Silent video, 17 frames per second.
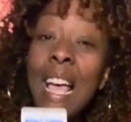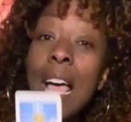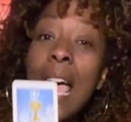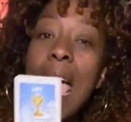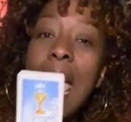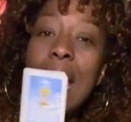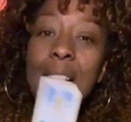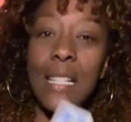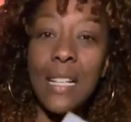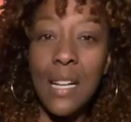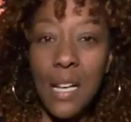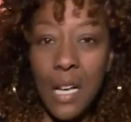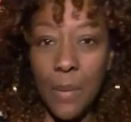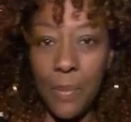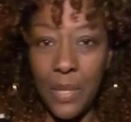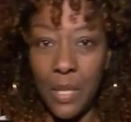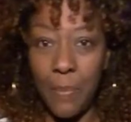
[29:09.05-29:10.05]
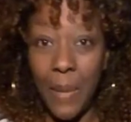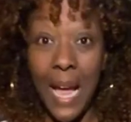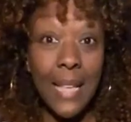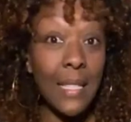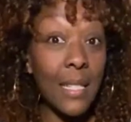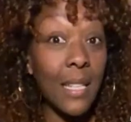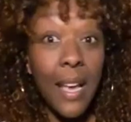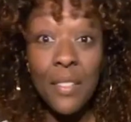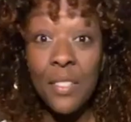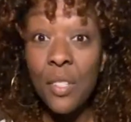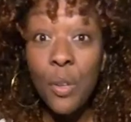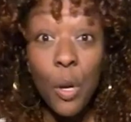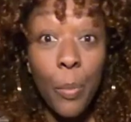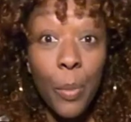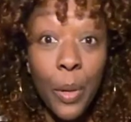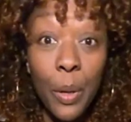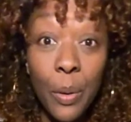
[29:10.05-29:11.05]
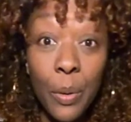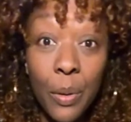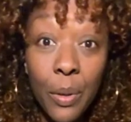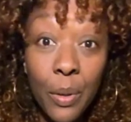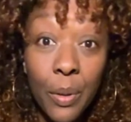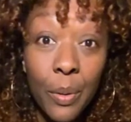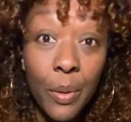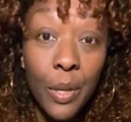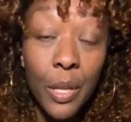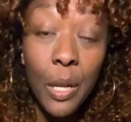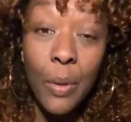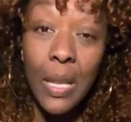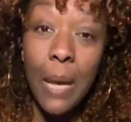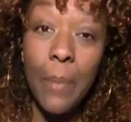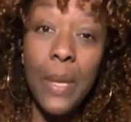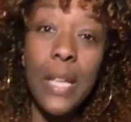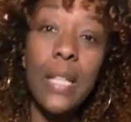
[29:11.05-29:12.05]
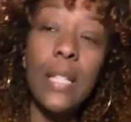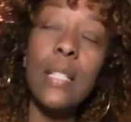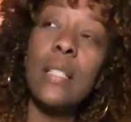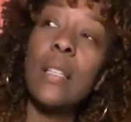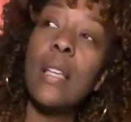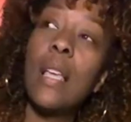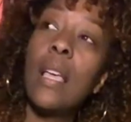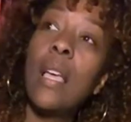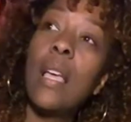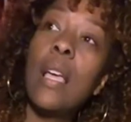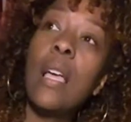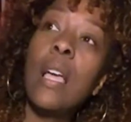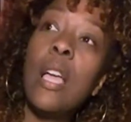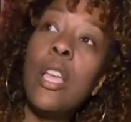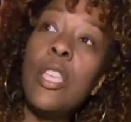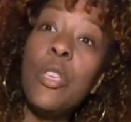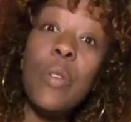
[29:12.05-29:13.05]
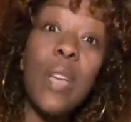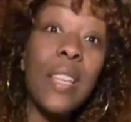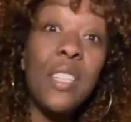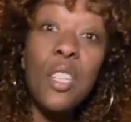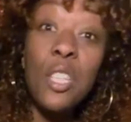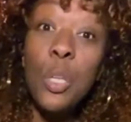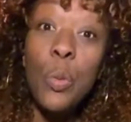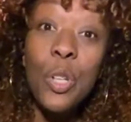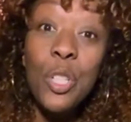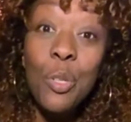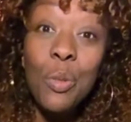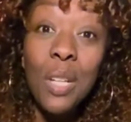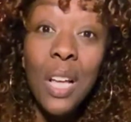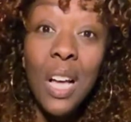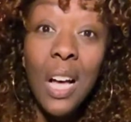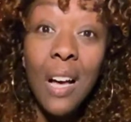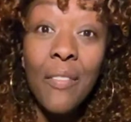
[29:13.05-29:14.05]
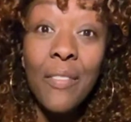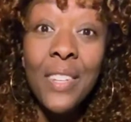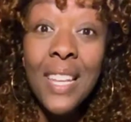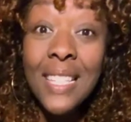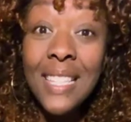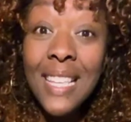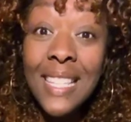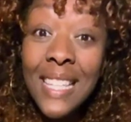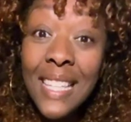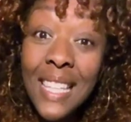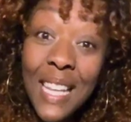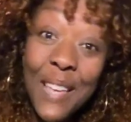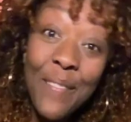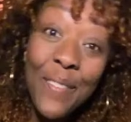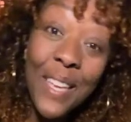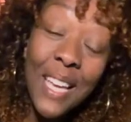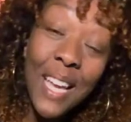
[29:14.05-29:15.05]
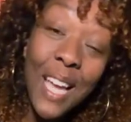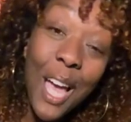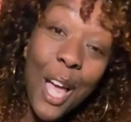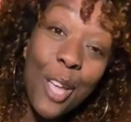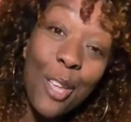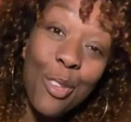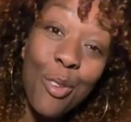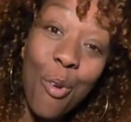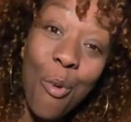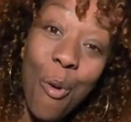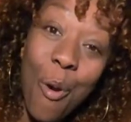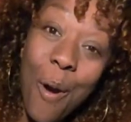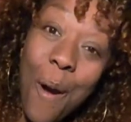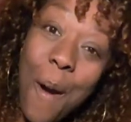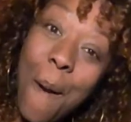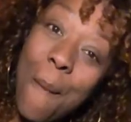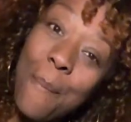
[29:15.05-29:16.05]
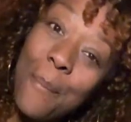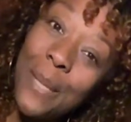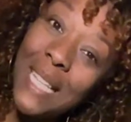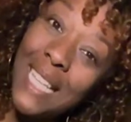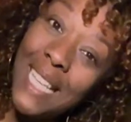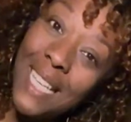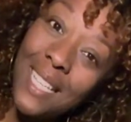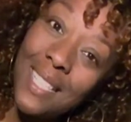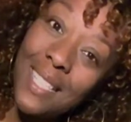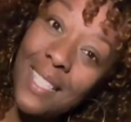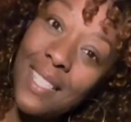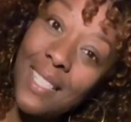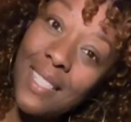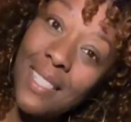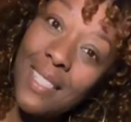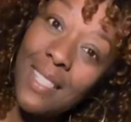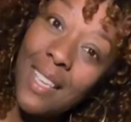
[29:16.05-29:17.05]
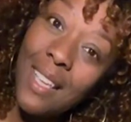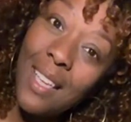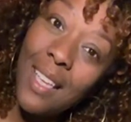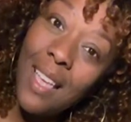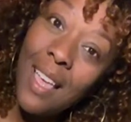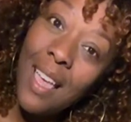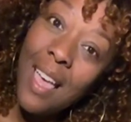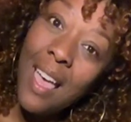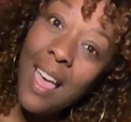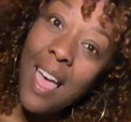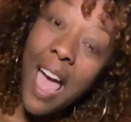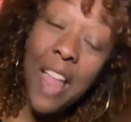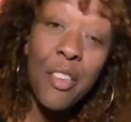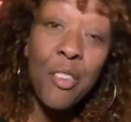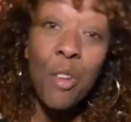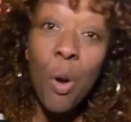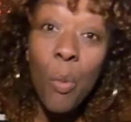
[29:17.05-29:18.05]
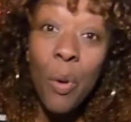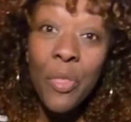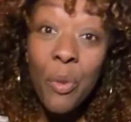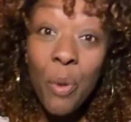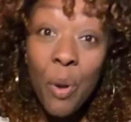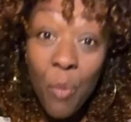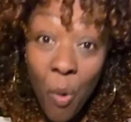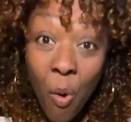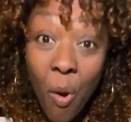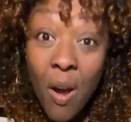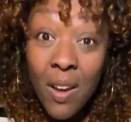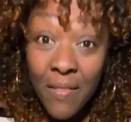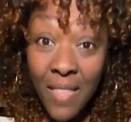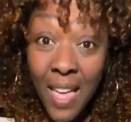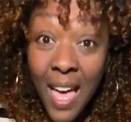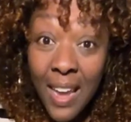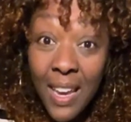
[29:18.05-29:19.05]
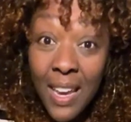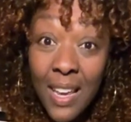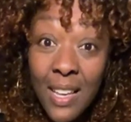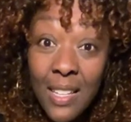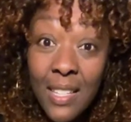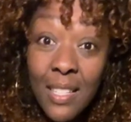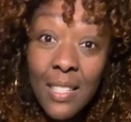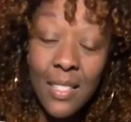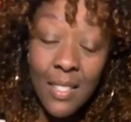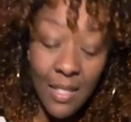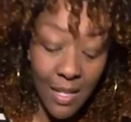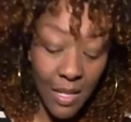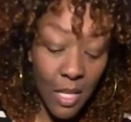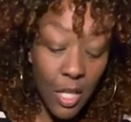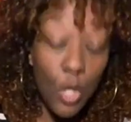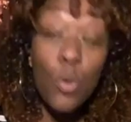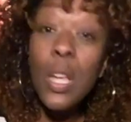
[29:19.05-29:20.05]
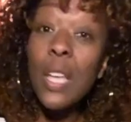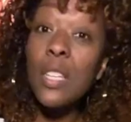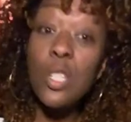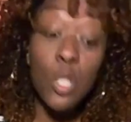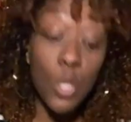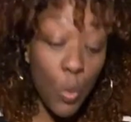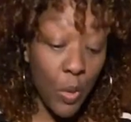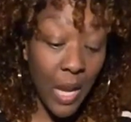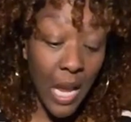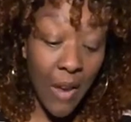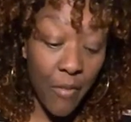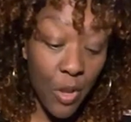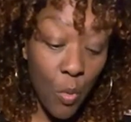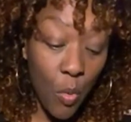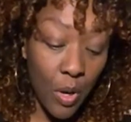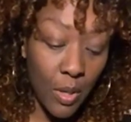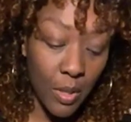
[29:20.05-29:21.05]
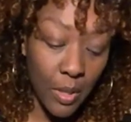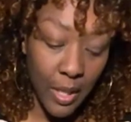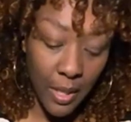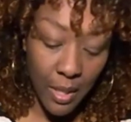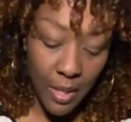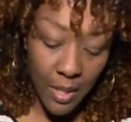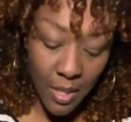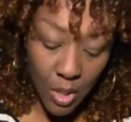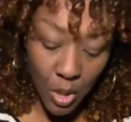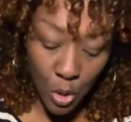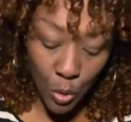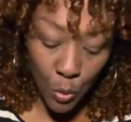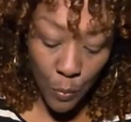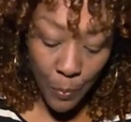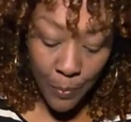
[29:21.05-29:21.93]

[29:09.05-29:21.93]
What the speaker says: Ace of Cups, Pisces, Cancer, Scorpio. You know what that means? You get to do what you love. This is living your bliss. And you know what the reward of that is? You get to do whatever you want. Look at this, too.